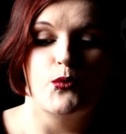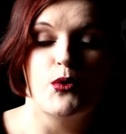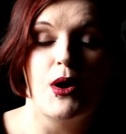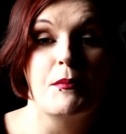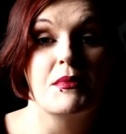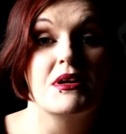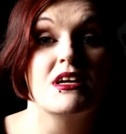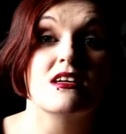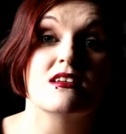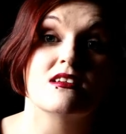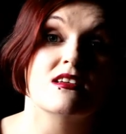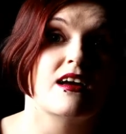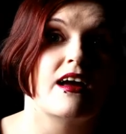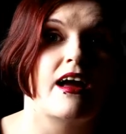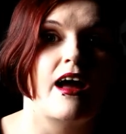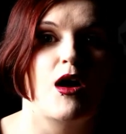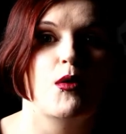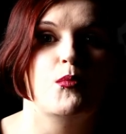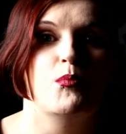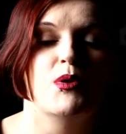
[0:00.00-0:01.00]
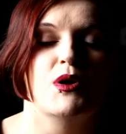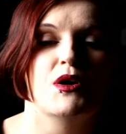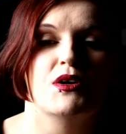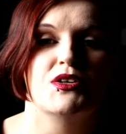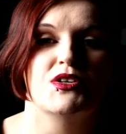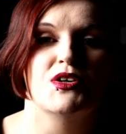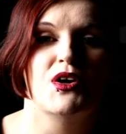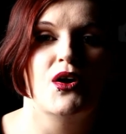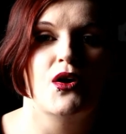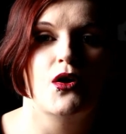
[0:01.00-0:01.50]
reminiscing
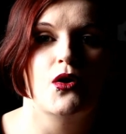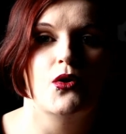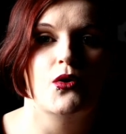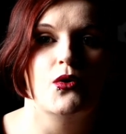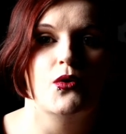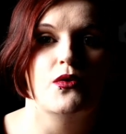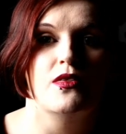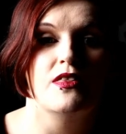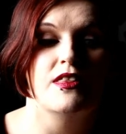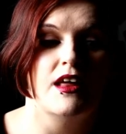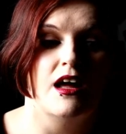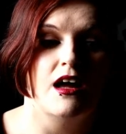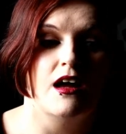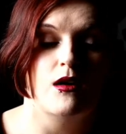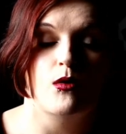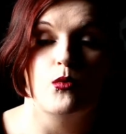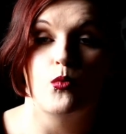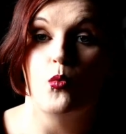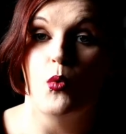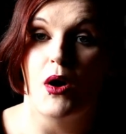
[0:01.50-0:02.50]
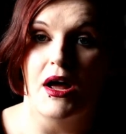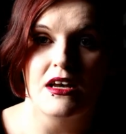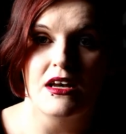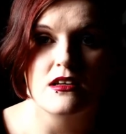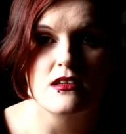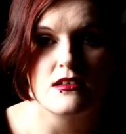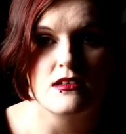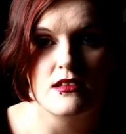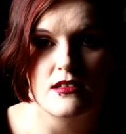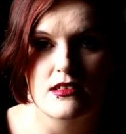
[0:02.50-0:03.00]
about how they
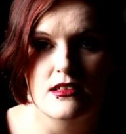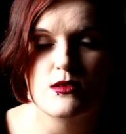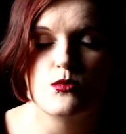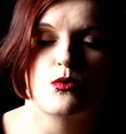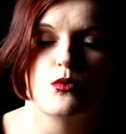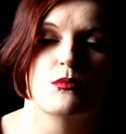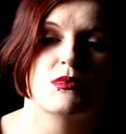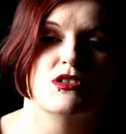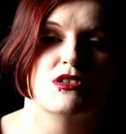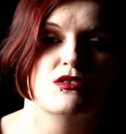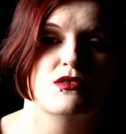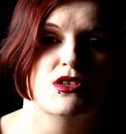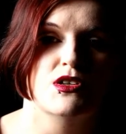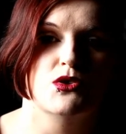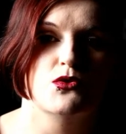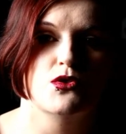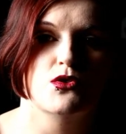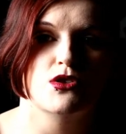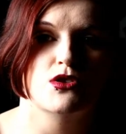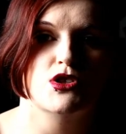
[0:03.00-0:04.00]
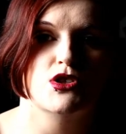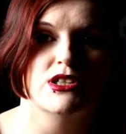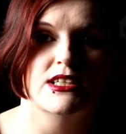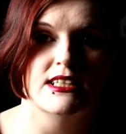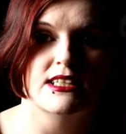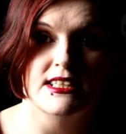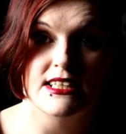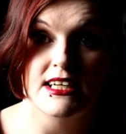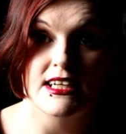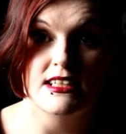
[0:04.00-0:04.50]
went to this woman's funeral.
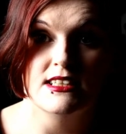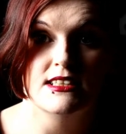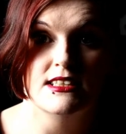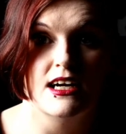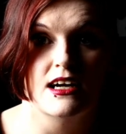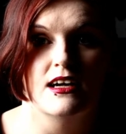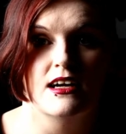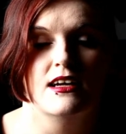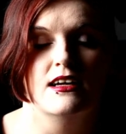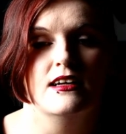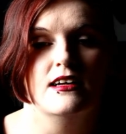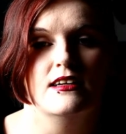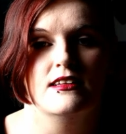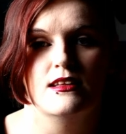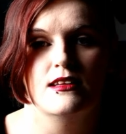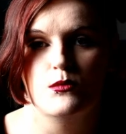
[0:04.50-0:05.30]
She did die.